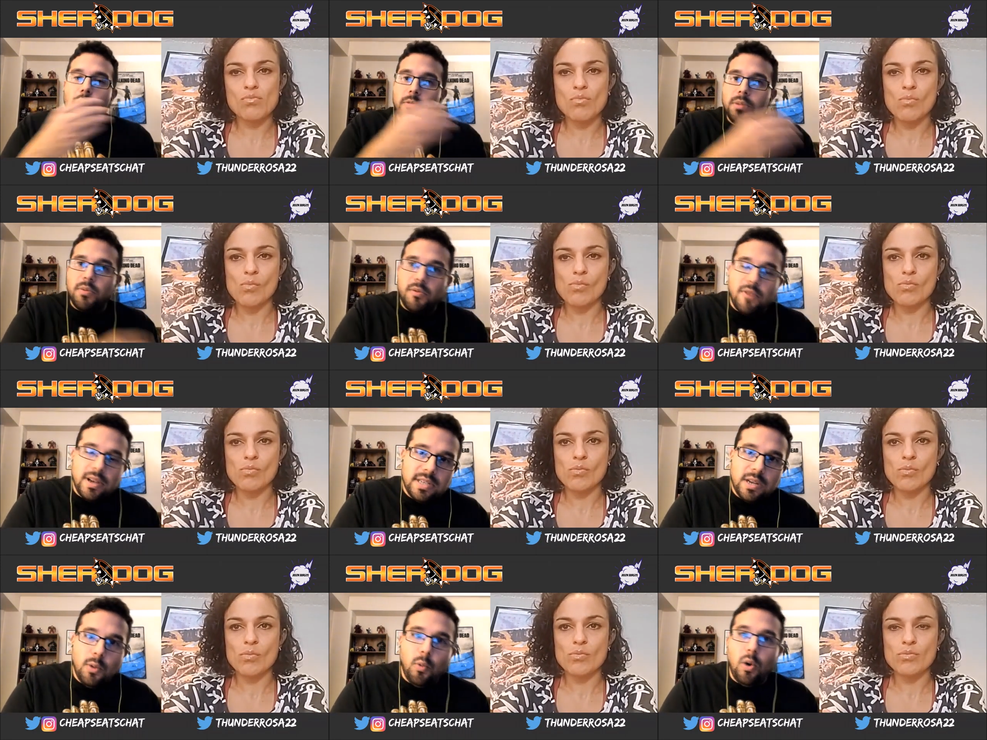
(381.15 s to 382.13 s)
Speaker 1: hoped for pro
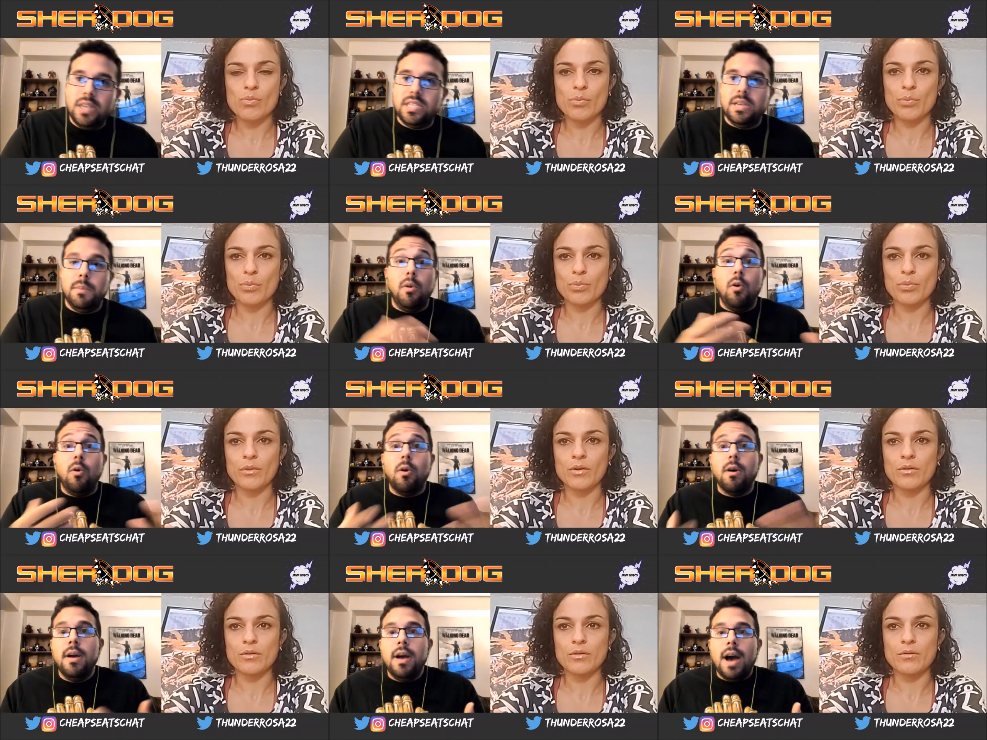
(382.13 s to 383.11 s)
wrestling? Was it more
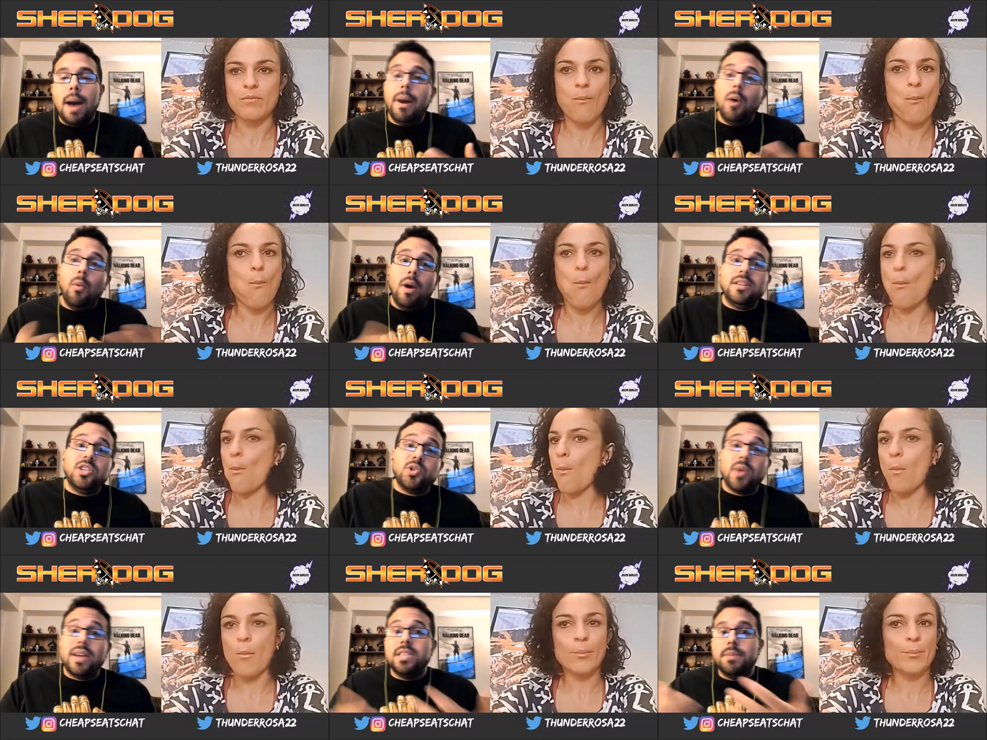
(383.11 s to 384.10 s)
about wanting to
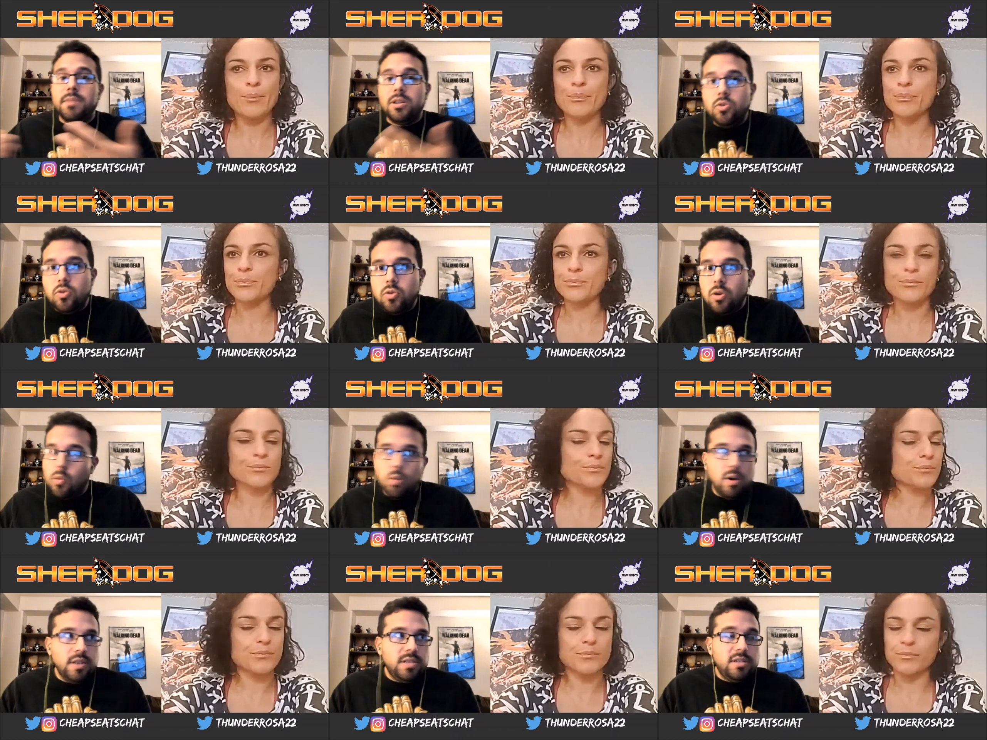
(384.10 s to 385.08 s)
try something new, or
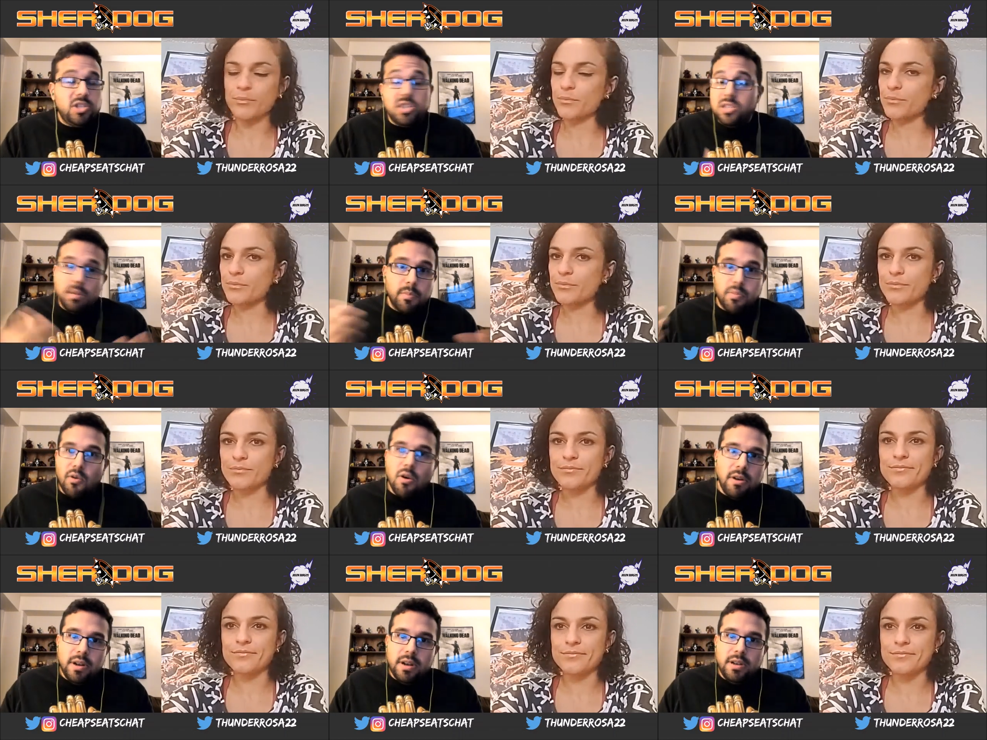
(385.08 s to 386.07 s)
was it just to
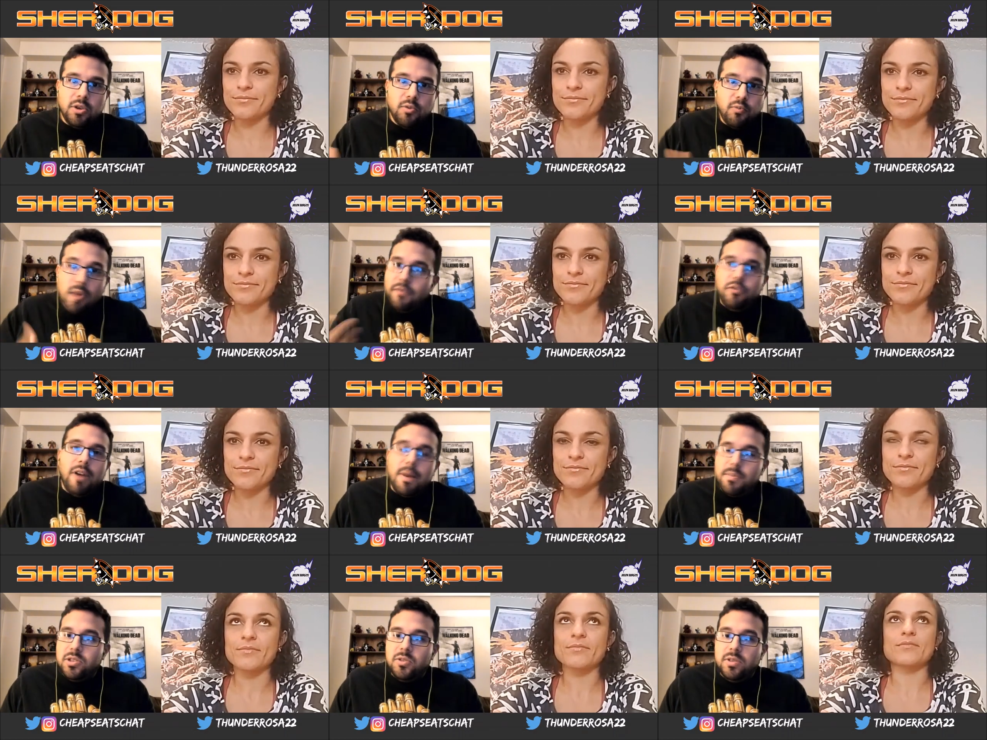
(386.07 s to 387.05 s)
broaden your revenue
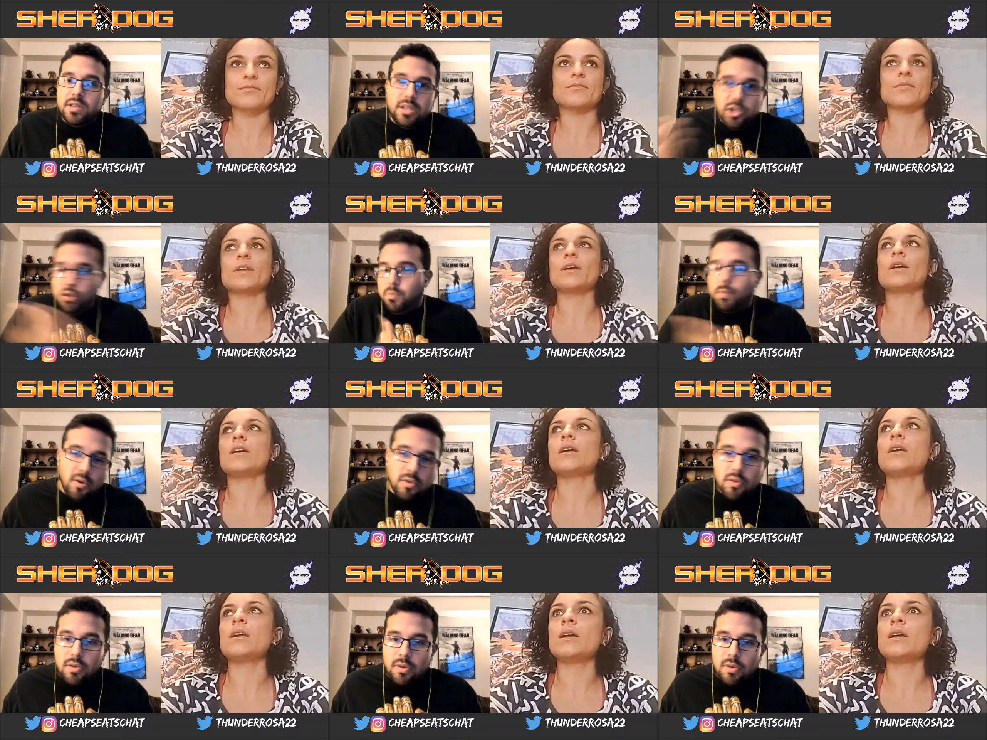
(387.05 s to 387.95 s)
opportunities and do both?